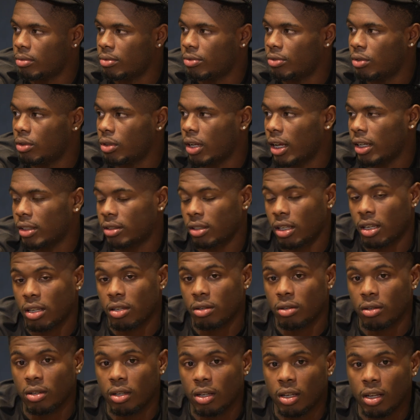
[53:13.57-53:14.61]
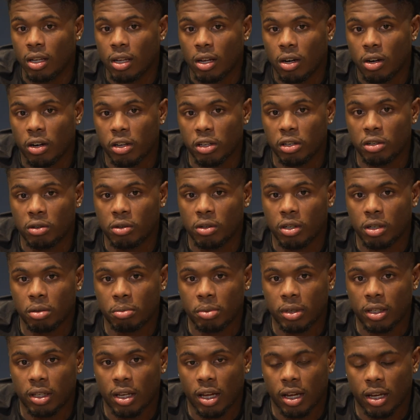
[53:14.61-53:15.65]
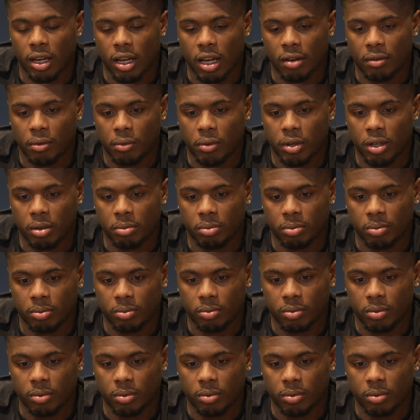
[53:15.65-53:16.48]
For you don't want to be have a rep